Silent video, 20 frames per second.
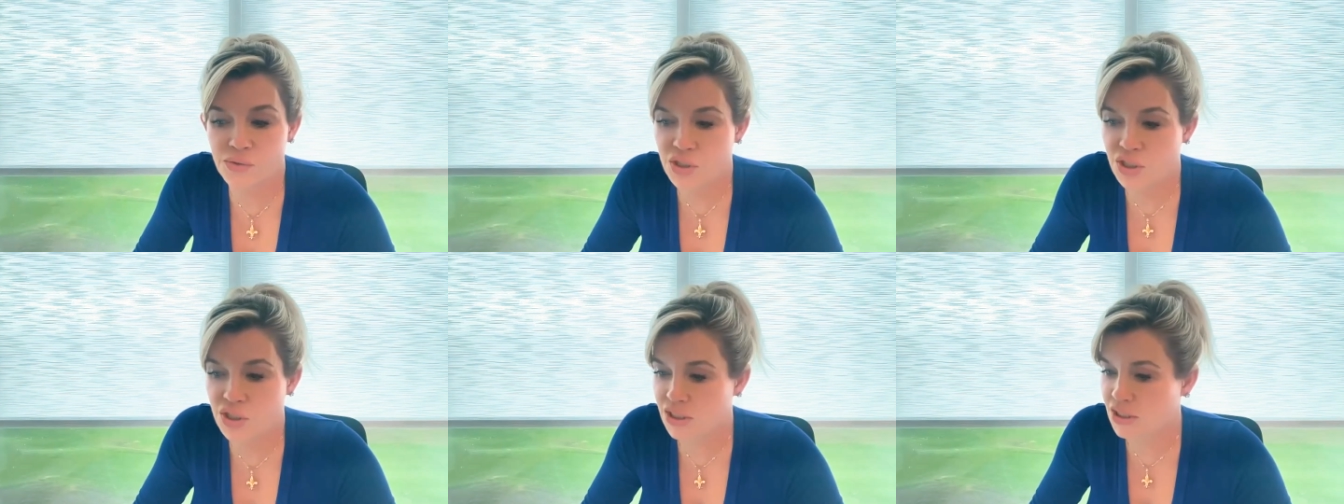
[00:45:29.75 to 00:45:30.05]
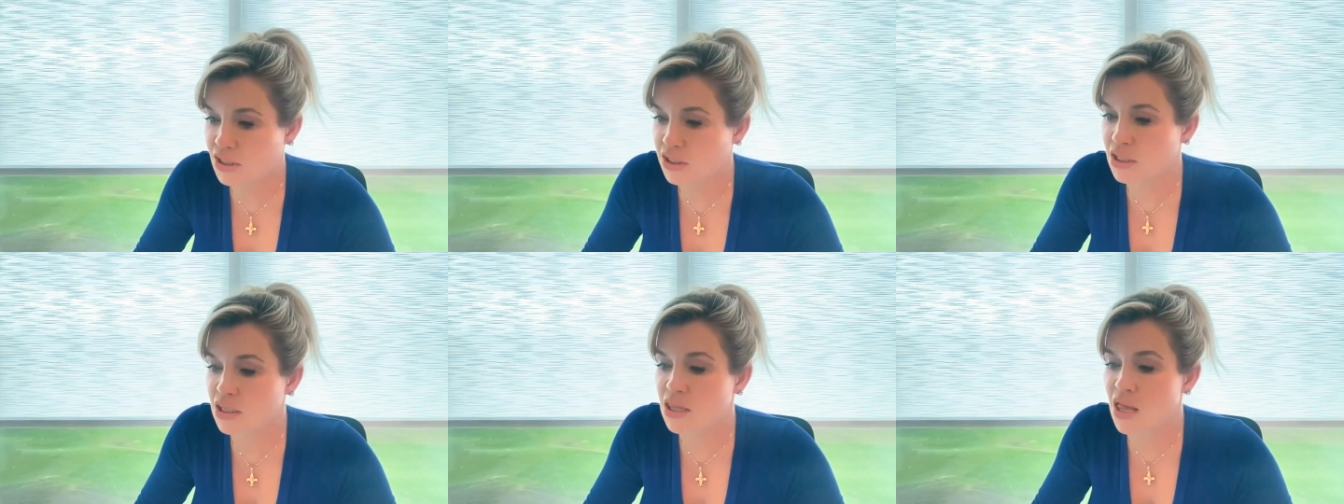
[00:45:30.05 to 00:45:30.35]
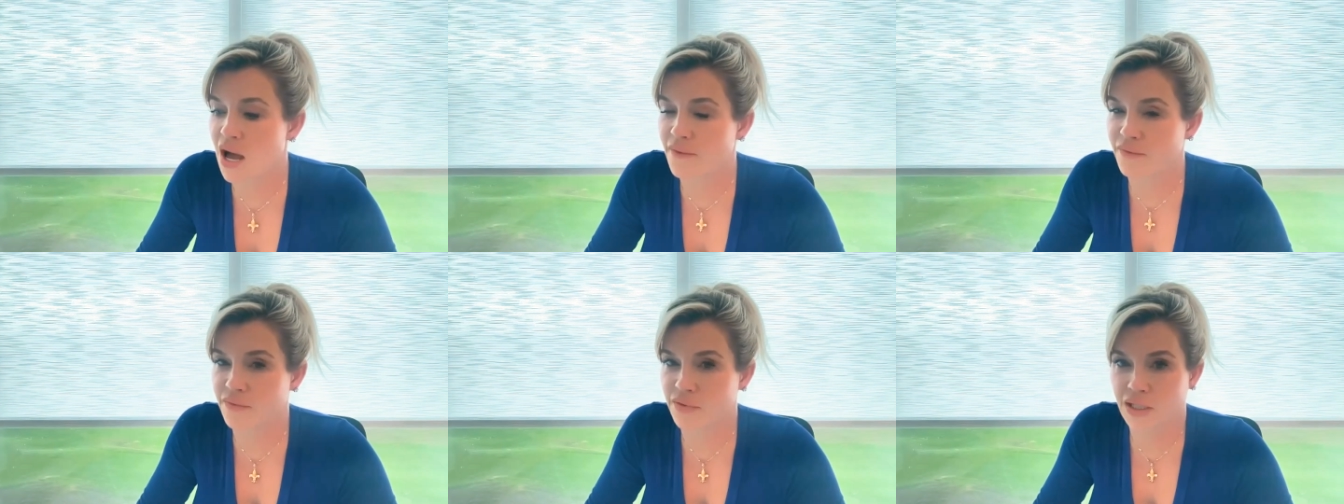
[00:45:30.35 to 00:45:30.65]
She's
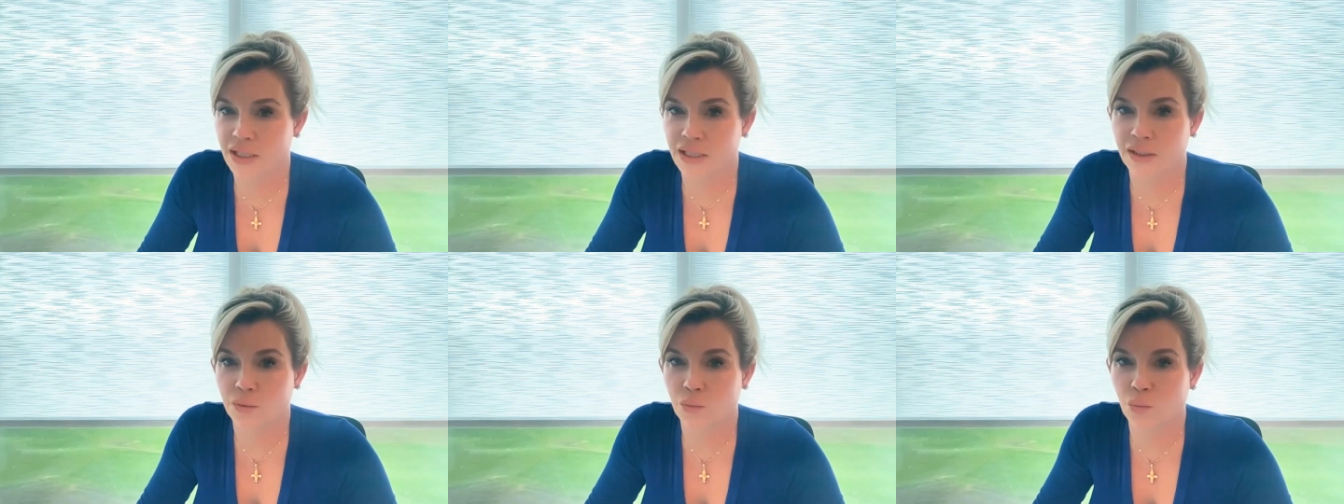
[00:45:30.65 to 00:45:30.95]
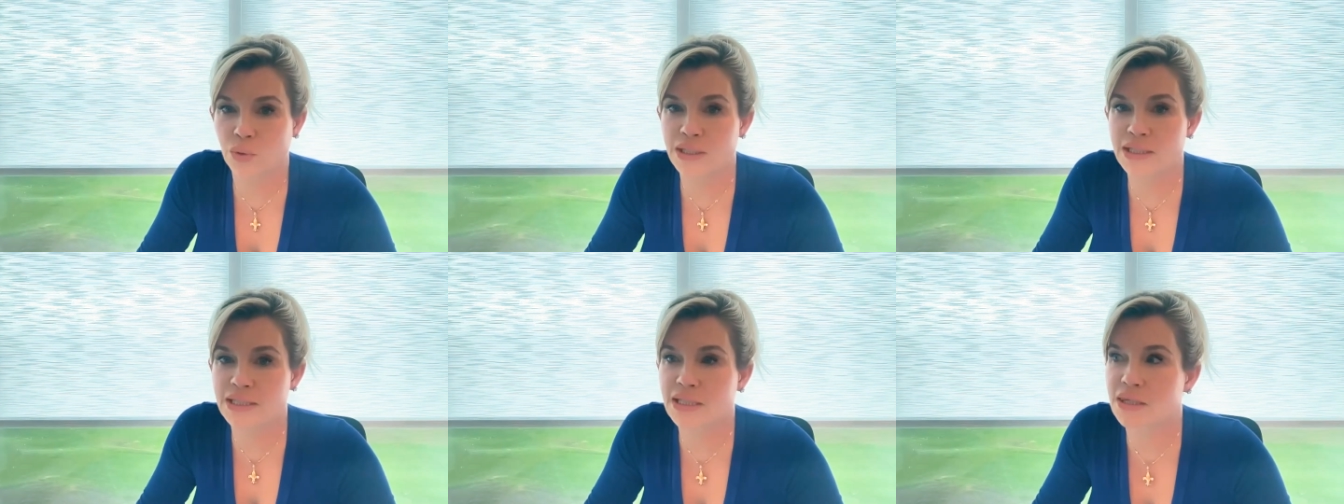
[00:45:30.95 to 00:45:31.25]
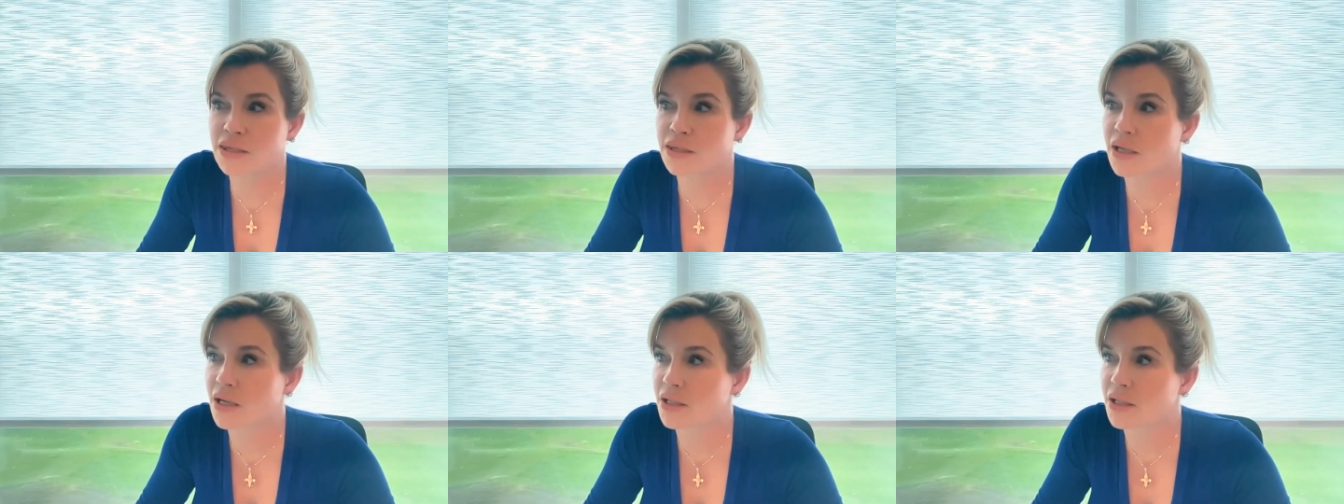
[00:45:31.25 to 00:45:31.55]
lovely. We
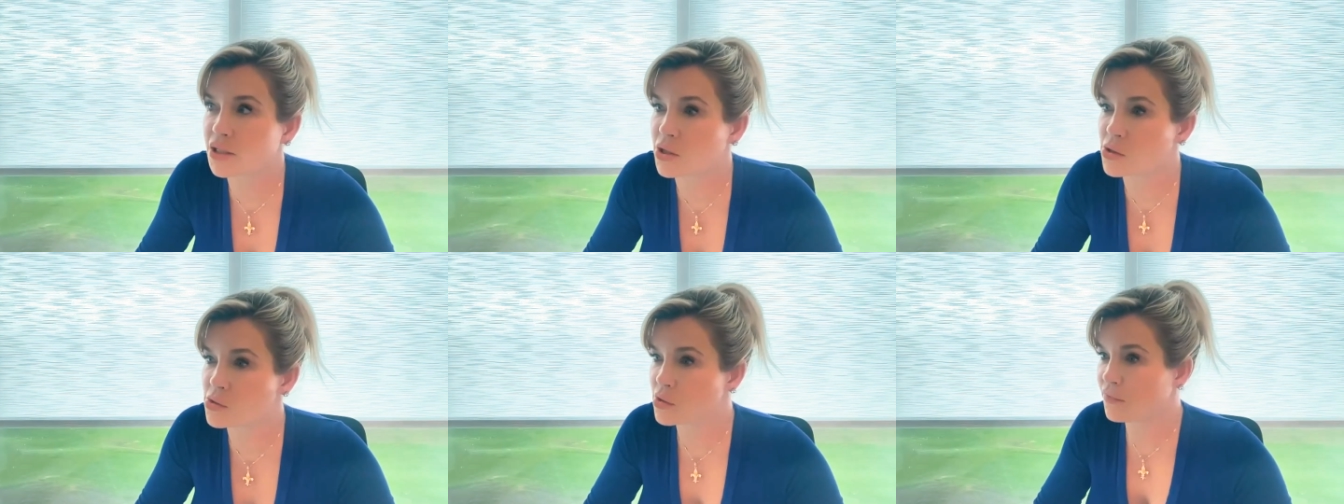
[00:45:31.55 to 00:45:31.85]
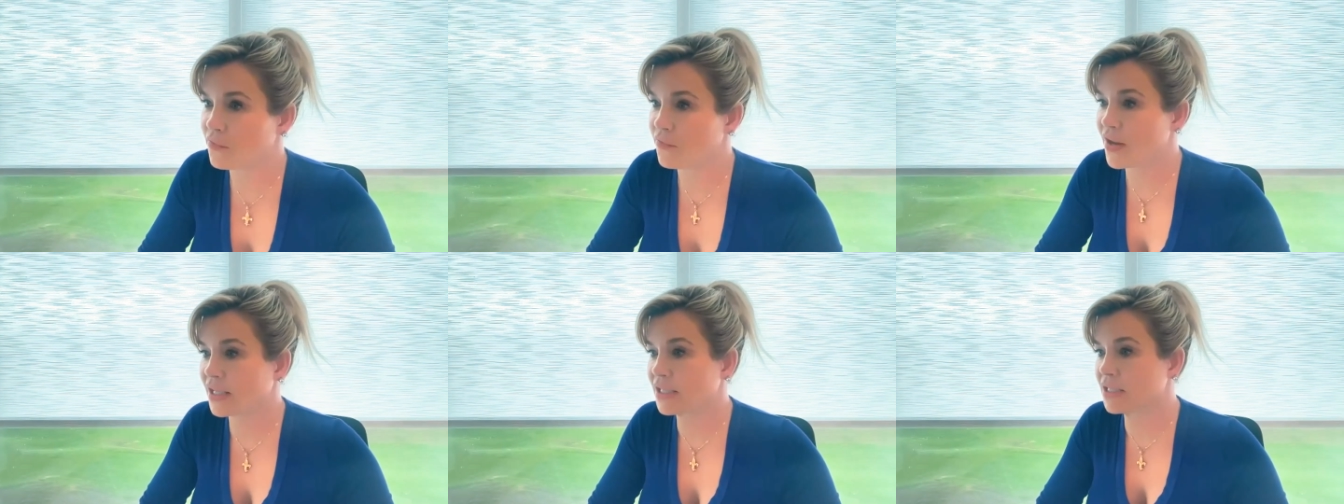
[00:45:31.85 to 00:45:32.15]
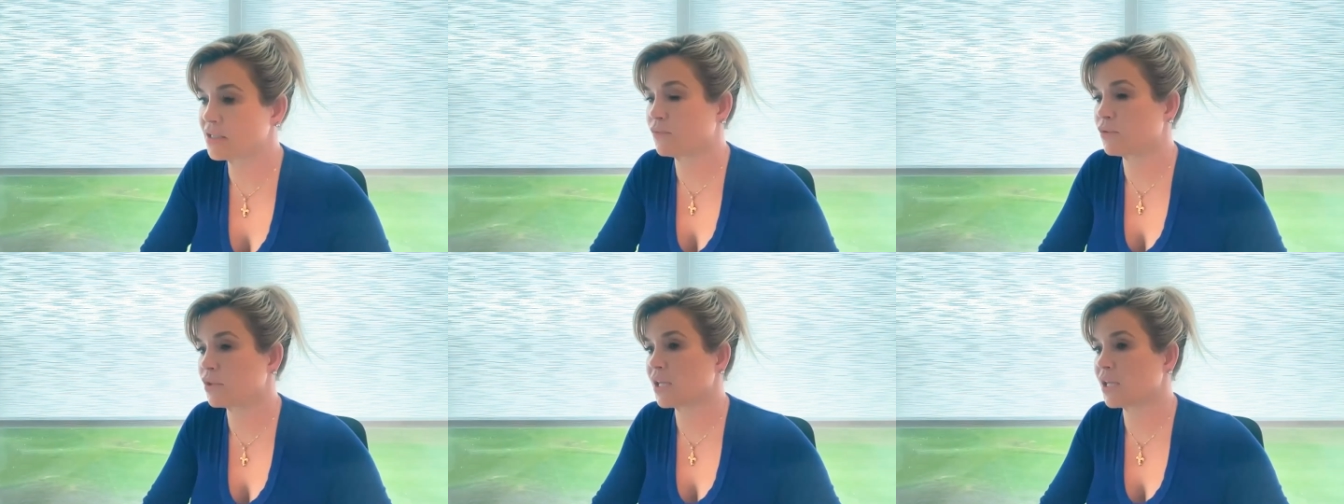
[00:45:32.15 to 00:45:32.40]
did the neuroaffective